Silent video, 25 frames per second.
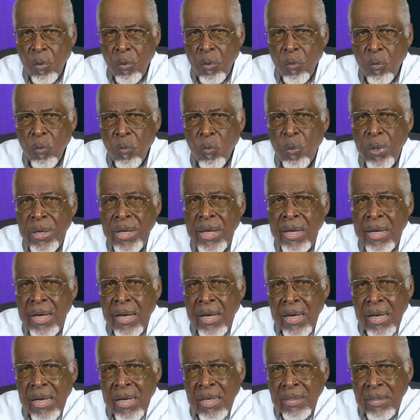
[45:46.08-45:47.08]
we
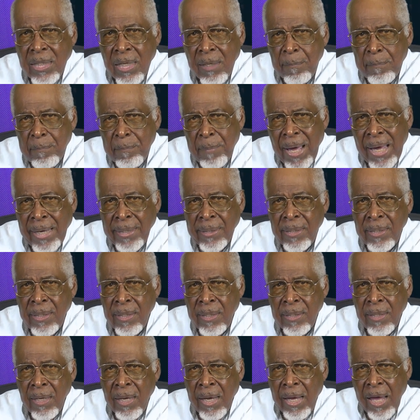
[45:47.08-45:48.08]
can combine
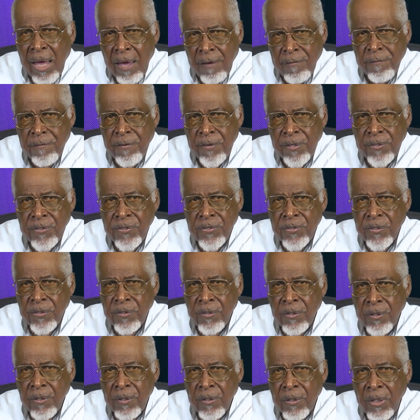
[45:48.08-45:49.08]
efforts
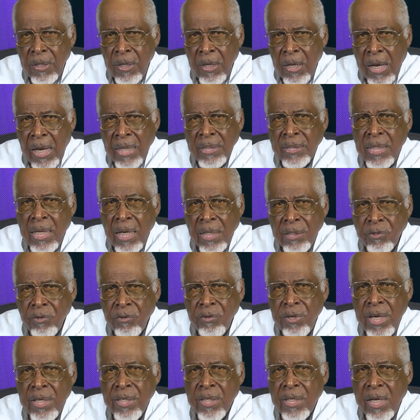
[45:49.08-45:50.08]
and can
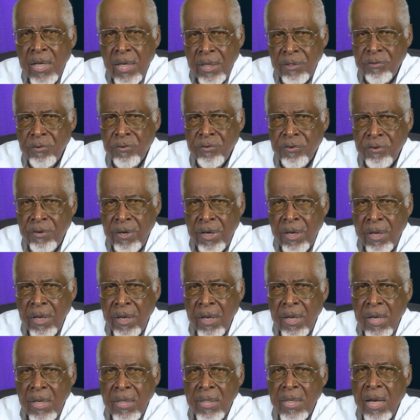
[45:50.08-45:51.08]
create a country
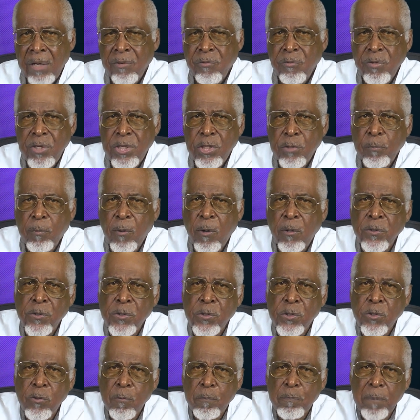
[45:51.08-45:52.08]
that
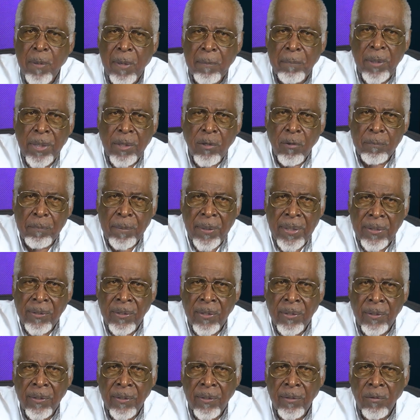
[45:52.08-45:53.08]
responds to public
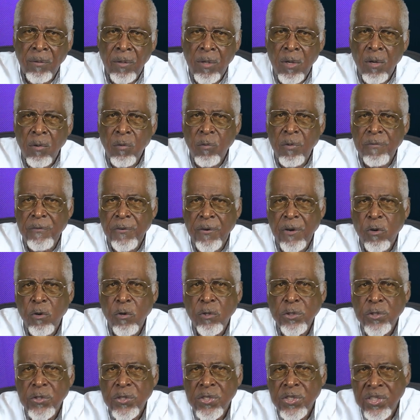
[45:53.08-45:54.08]
opinion with a
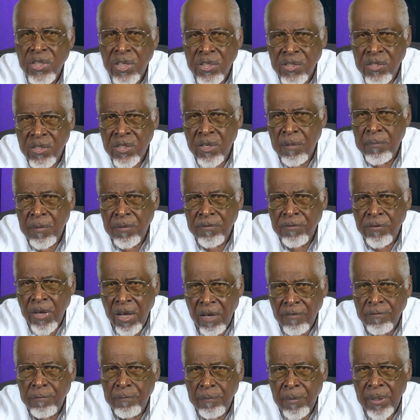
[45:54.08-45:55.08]
good system of
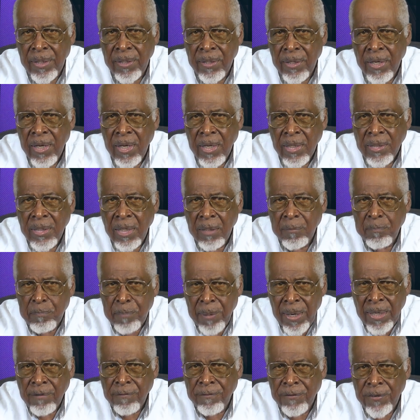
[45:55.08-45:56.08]
government that
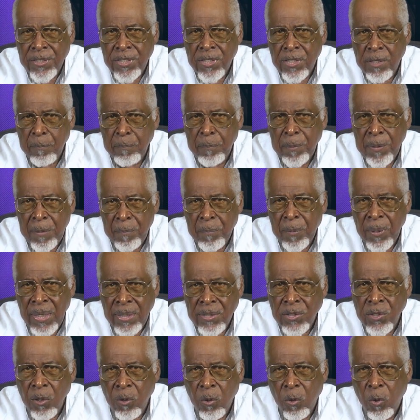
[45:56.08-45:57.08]
benefits the people
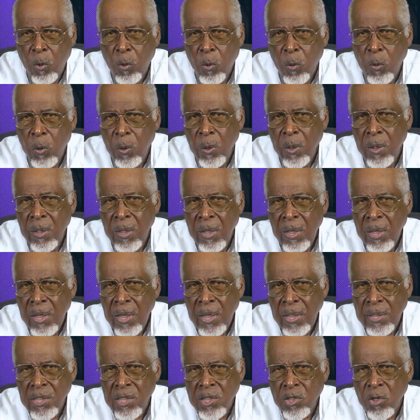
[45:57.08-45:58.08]
as a whole.
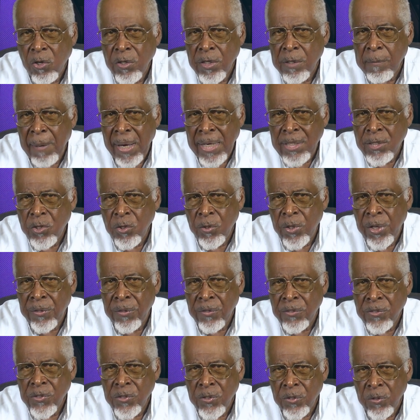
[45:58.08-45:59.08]
It is only by
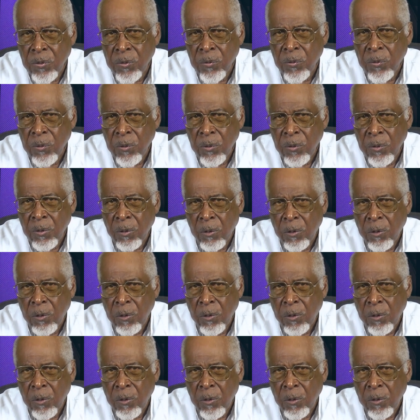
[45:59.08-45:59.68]
doing so, or